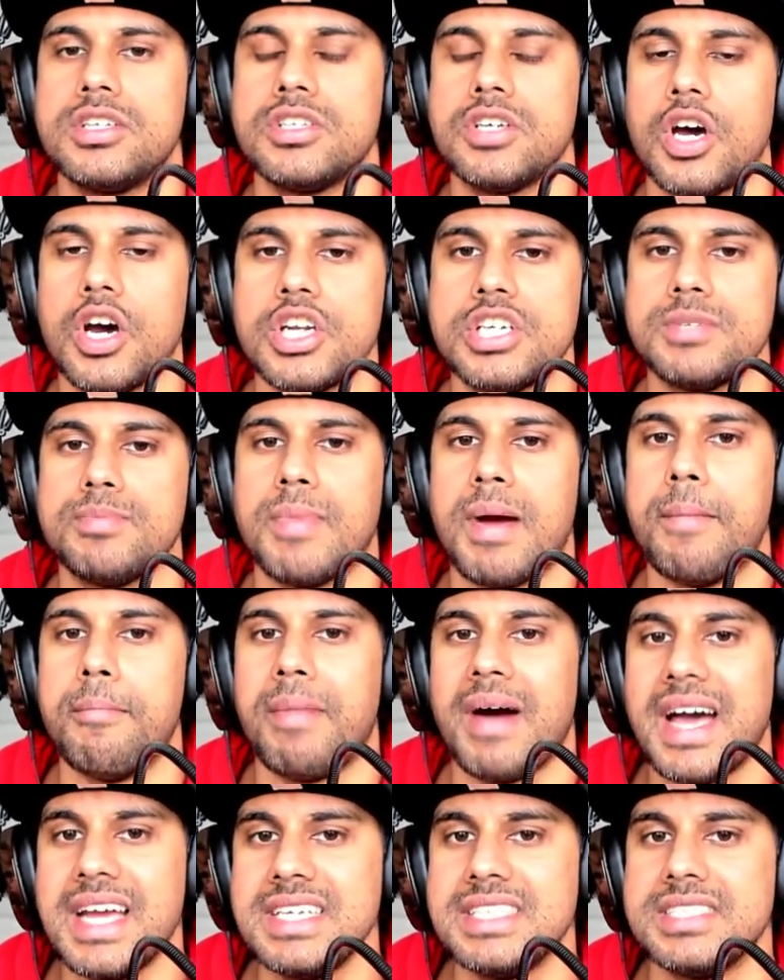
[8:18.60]
touch my
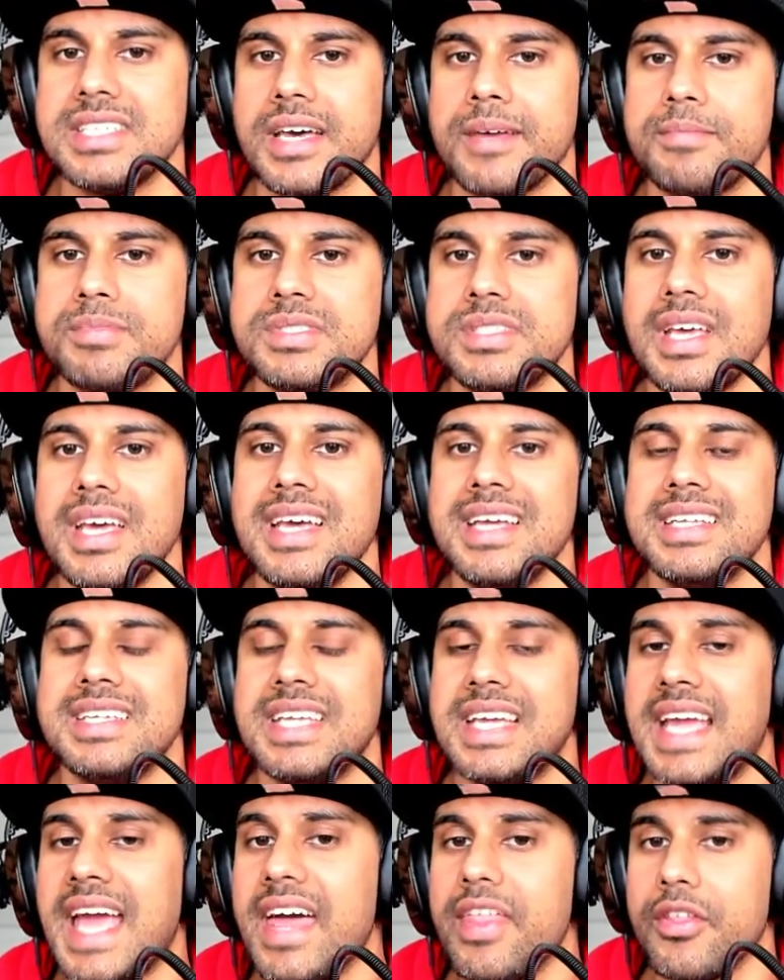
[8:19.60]
biceps
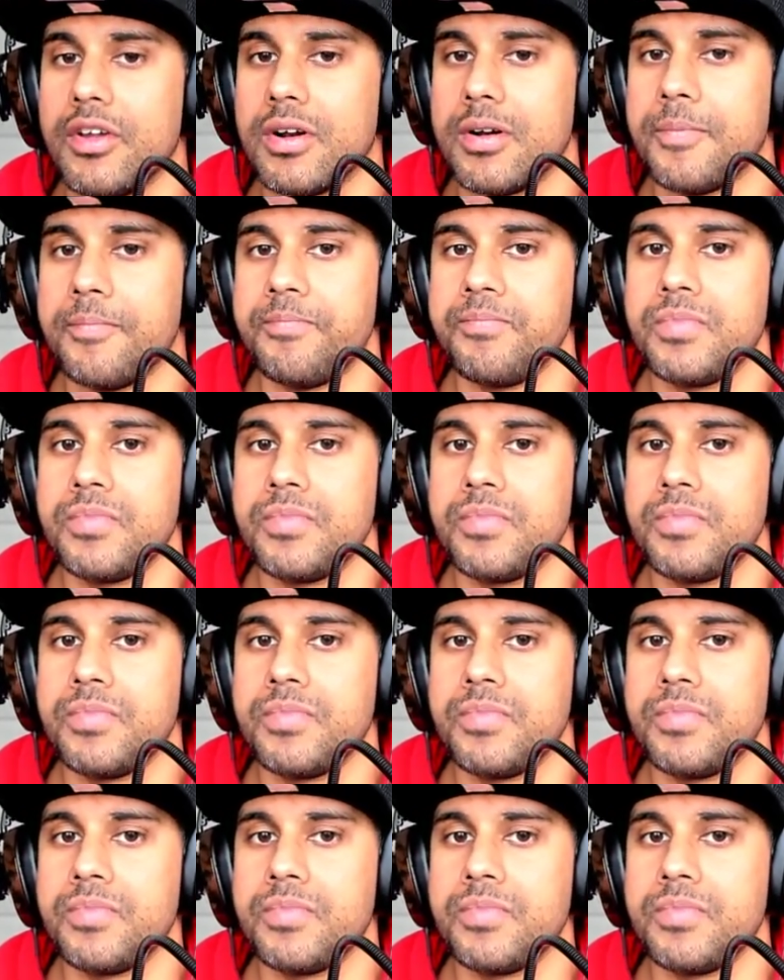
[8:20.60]
together.